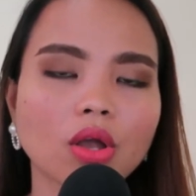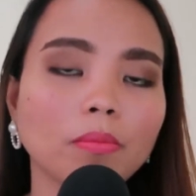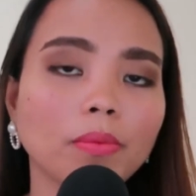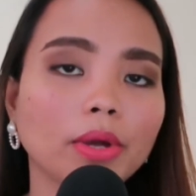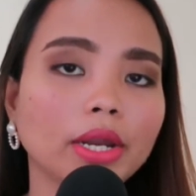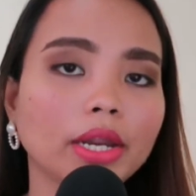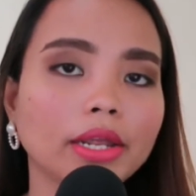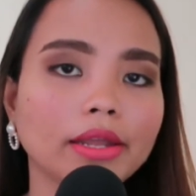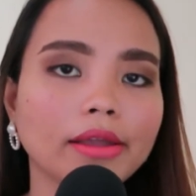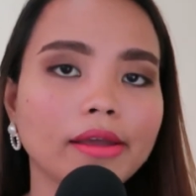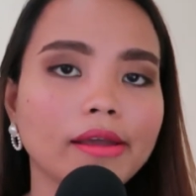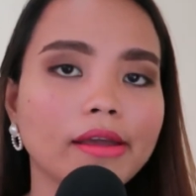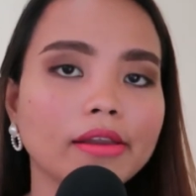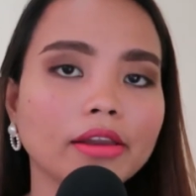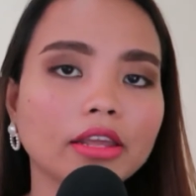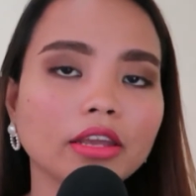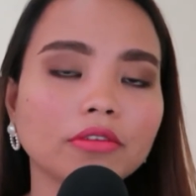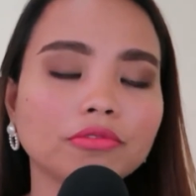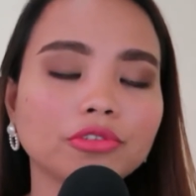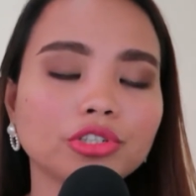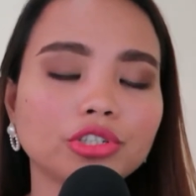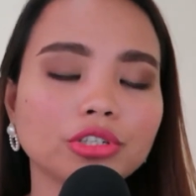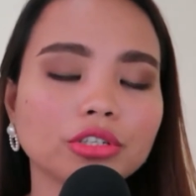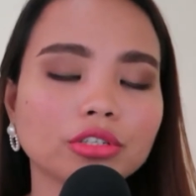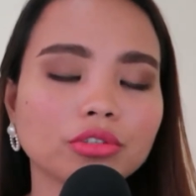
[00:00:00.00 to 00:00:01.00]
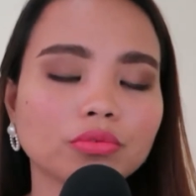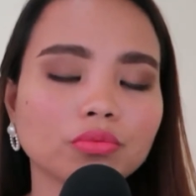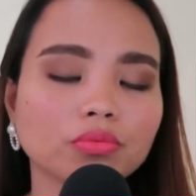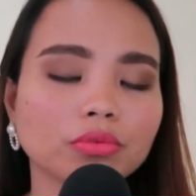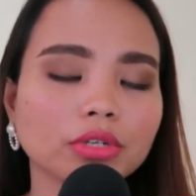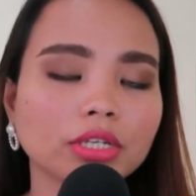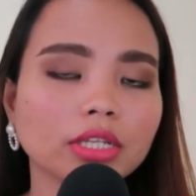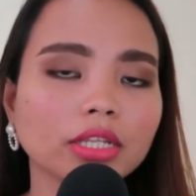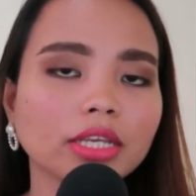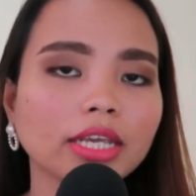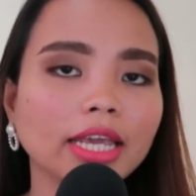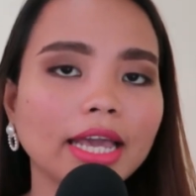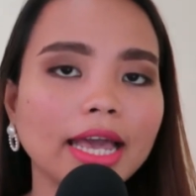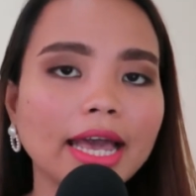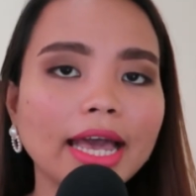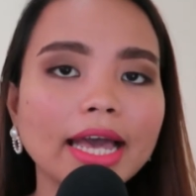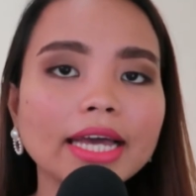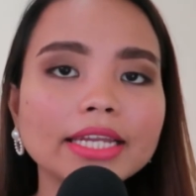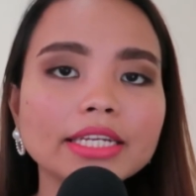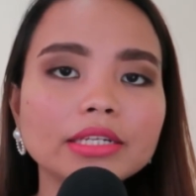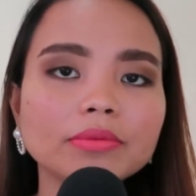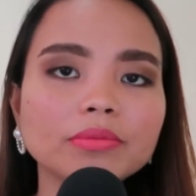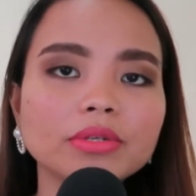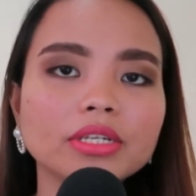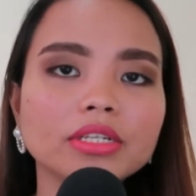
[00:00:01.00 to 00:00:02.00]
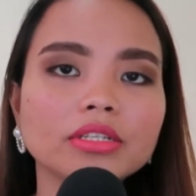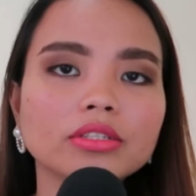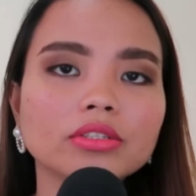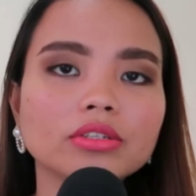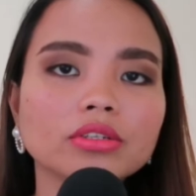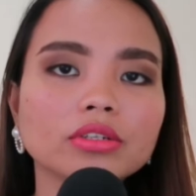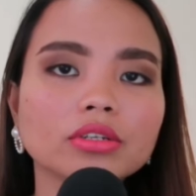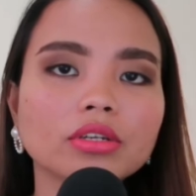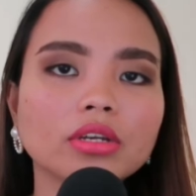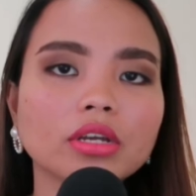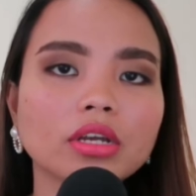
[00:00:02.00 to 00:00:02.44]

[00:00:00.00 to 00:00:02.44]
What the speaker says: But again, if she's really adamant,